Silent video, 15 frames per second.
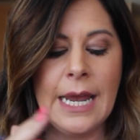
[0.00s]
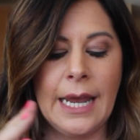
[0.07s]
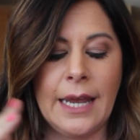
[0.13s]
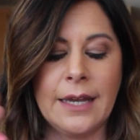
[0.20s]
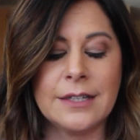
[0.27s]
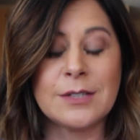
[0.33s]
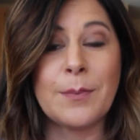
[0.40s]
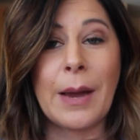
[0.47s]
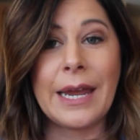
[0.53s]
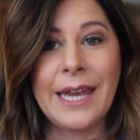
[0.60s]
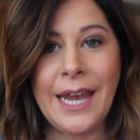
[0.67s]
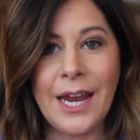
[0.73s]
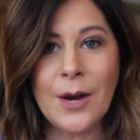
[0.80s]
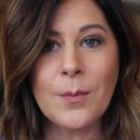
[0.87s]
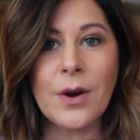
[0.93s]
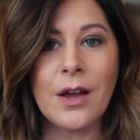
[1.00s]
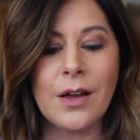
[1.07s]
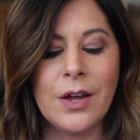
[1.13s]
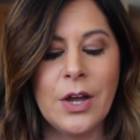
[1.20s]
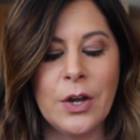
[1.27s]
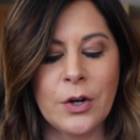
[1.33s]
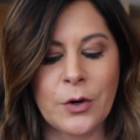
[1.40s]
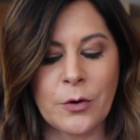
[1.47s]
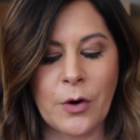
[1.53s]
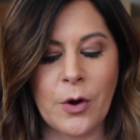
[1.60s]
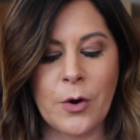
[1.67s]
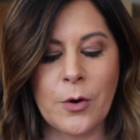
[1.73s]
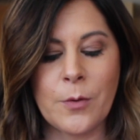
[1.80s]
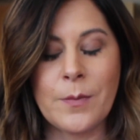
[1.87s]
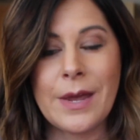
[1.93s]
is my camera,
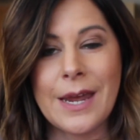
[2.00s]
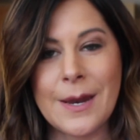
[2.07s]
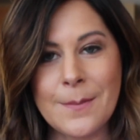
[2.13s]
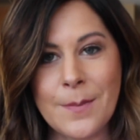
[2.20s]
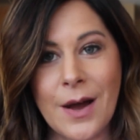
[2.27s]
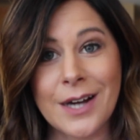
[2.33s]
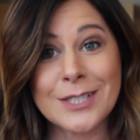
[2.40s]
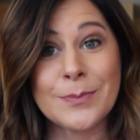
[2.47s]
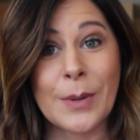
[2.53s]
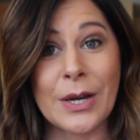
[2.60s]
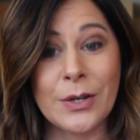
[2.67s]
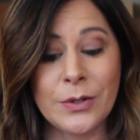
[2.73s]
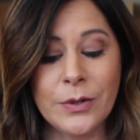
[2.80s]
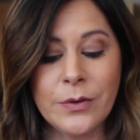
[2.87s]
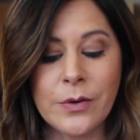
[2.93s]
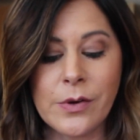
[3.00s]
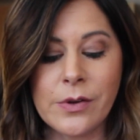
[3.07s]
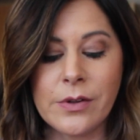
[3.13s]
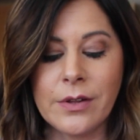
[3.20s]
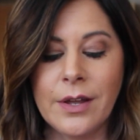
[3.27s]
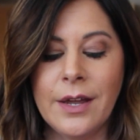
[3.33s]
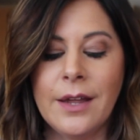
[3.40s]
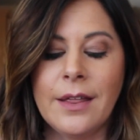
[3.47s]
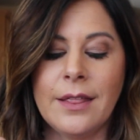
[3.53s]
Chrome, Inbox by Google,